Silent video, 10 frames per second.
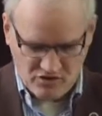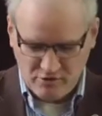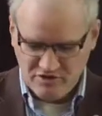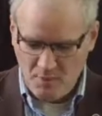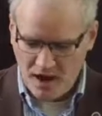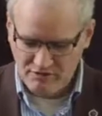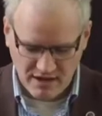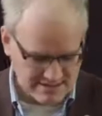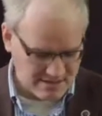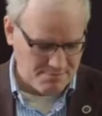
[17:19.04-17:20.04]
So it's my
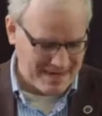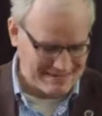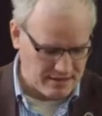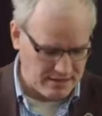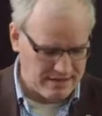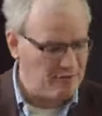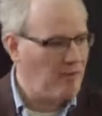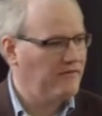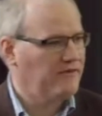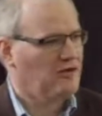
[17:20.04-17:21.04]
rights that matter, never
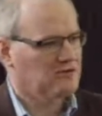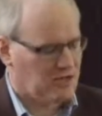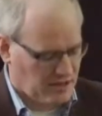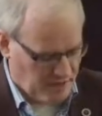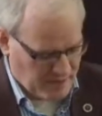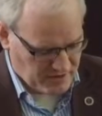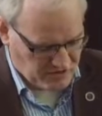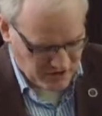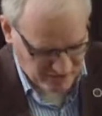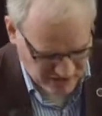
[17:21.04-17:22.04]
mind the cost to the
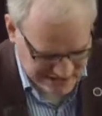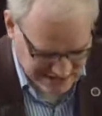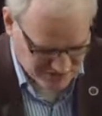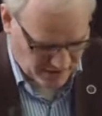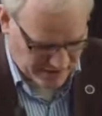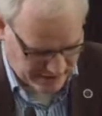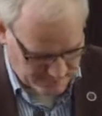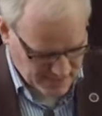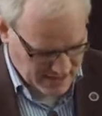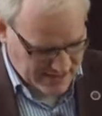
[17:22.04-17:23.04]
community of satisfying
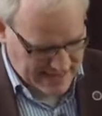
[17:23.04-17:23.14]
them.